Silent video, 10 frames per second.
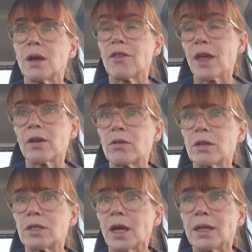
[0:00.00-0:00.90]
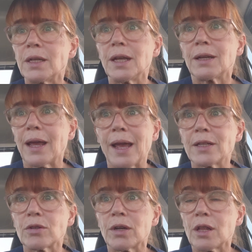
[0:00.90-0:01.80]
thank goodness I didn't get
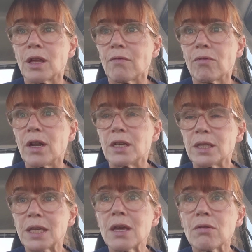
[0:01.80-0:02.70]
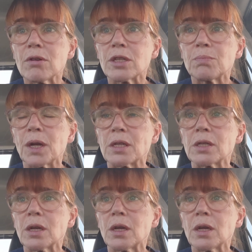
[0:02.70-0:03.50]
cancer or anything really serious, but